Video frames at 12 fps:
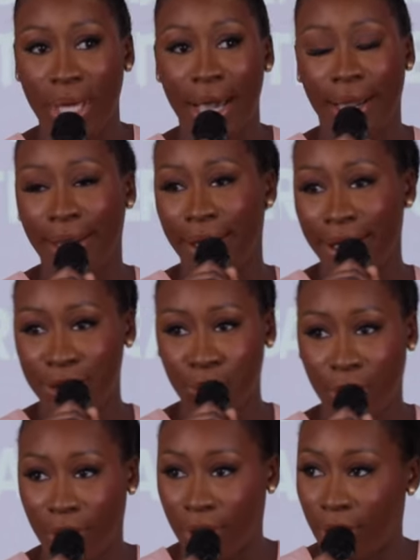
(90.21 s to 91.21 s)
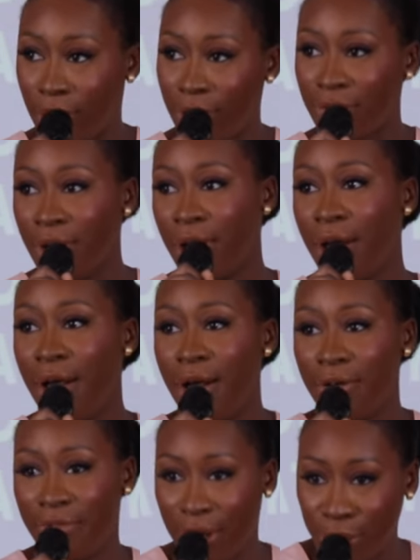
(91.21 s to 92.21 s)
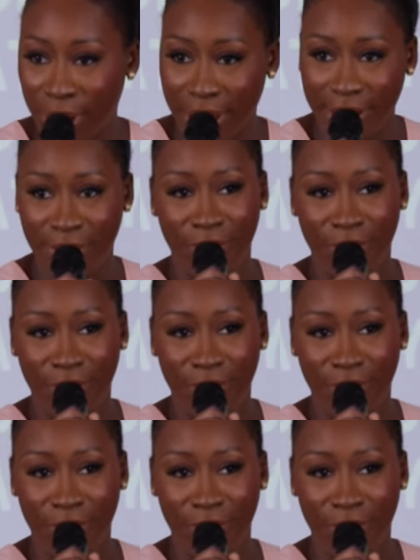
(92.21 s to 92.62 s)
we are a network of founders,